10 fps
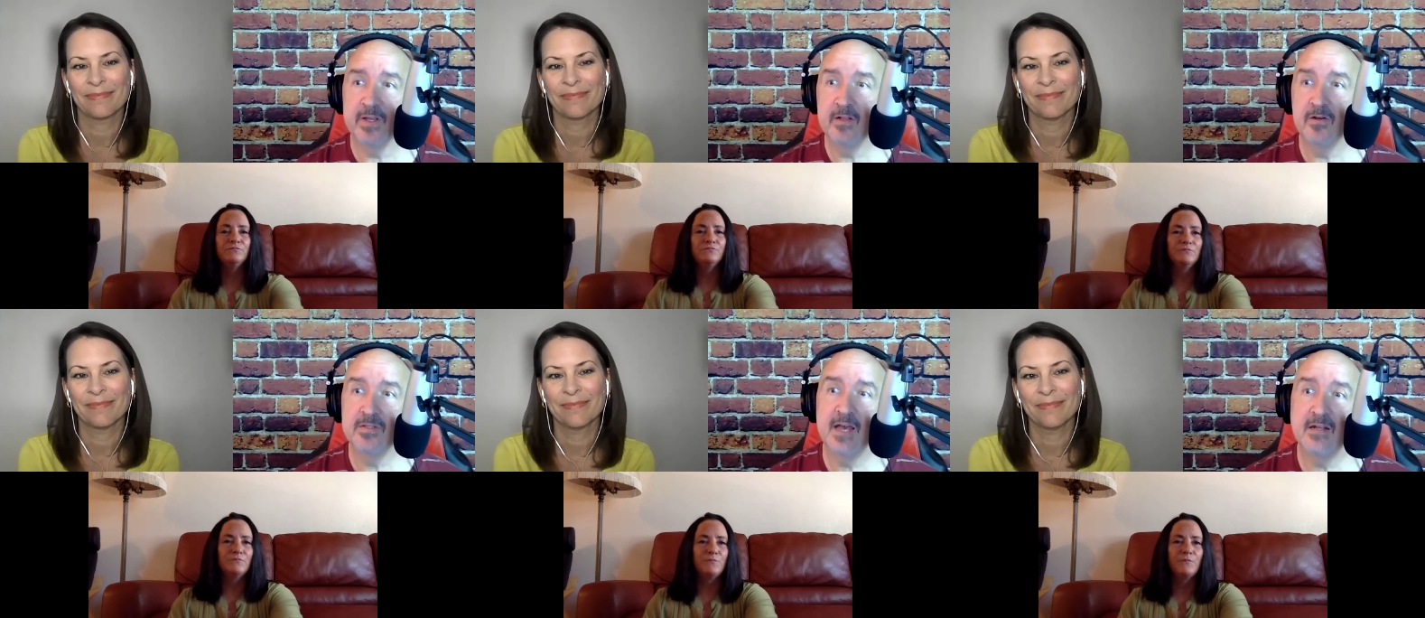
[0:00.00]

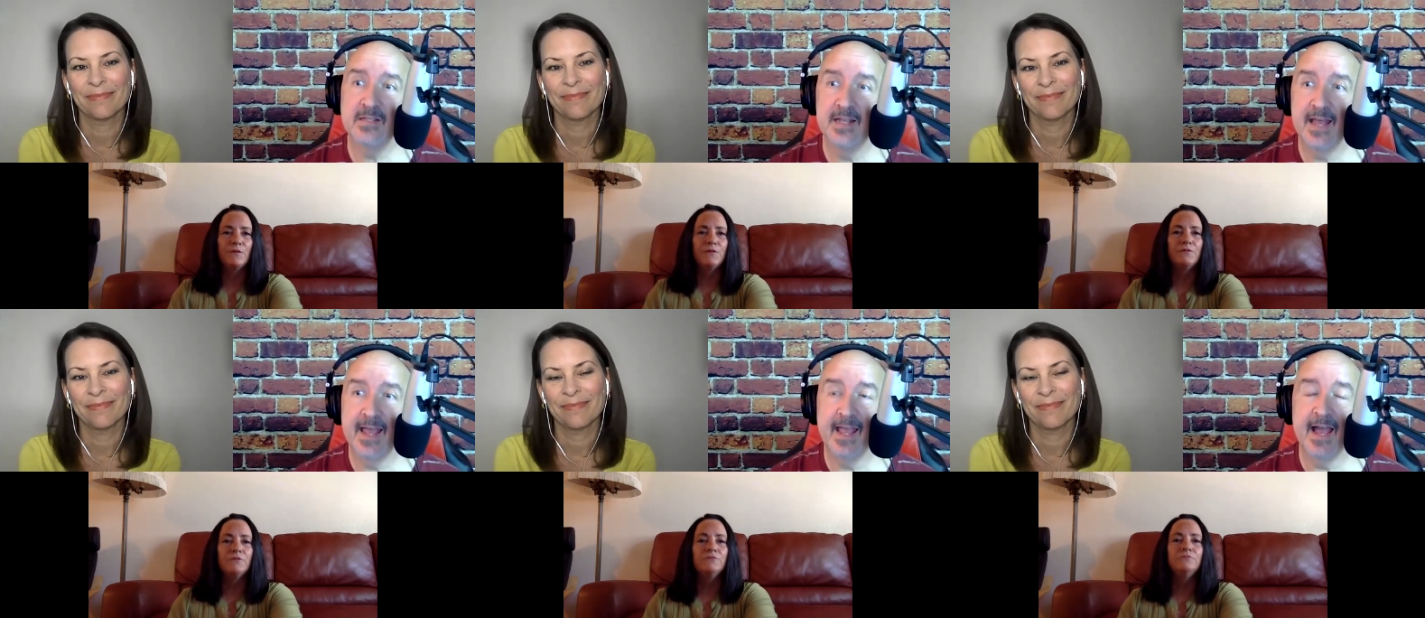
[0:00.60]
Speaker 1: close out
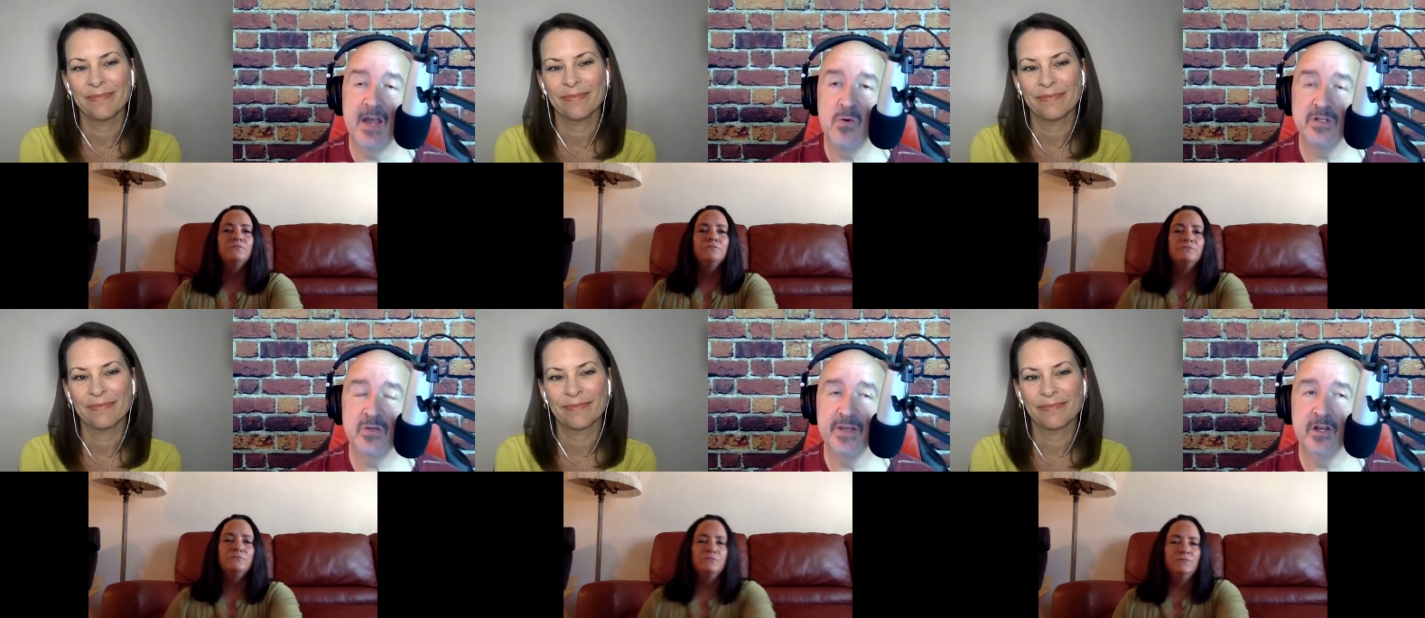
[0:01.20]
today. I want
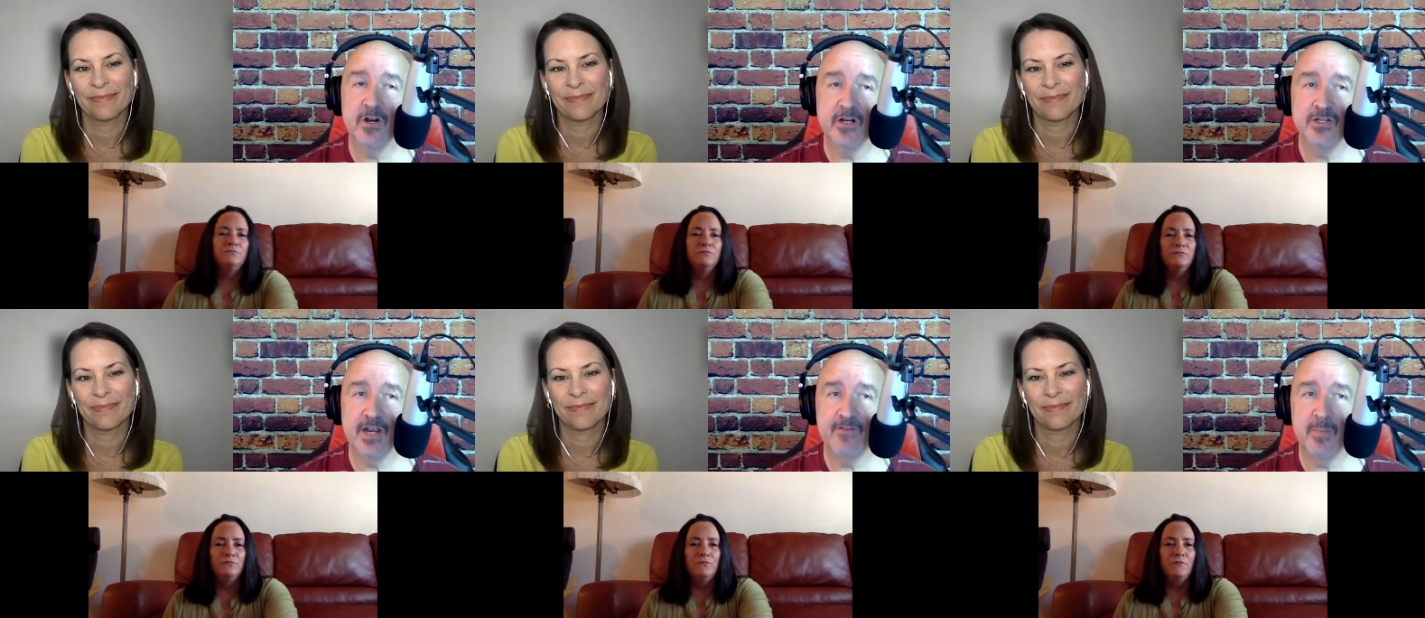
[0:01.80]
to encourage
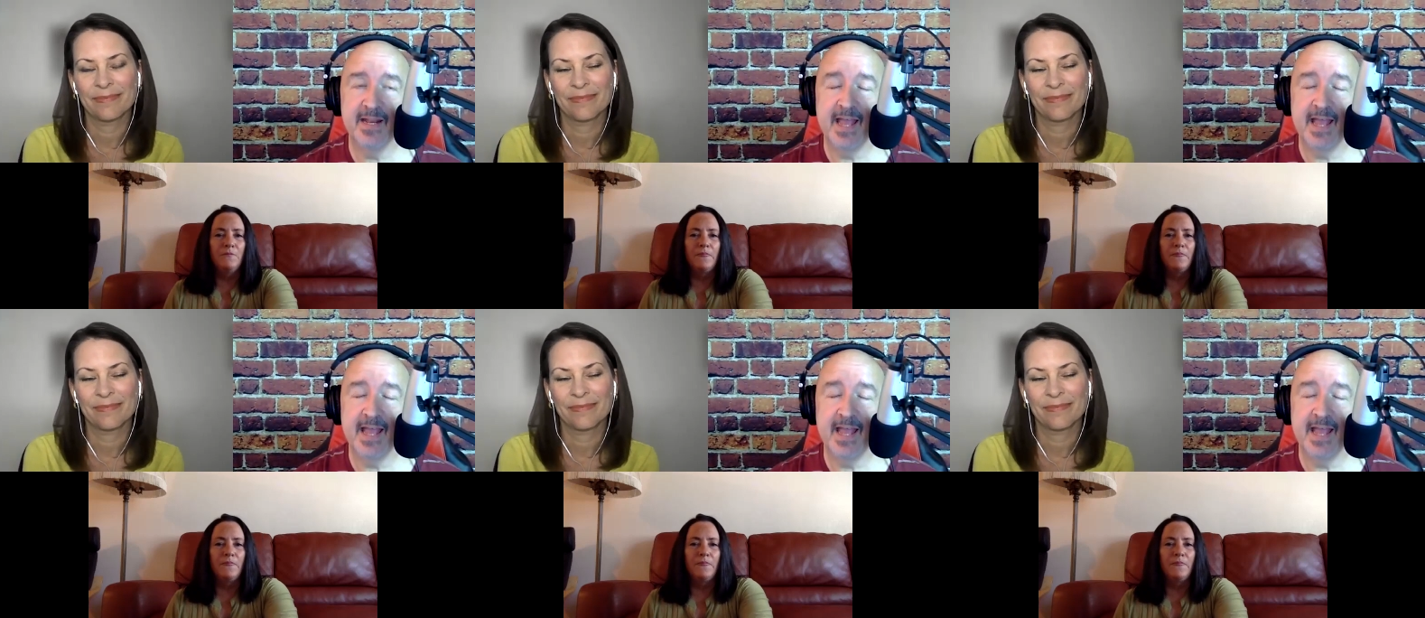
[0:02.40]
everybody.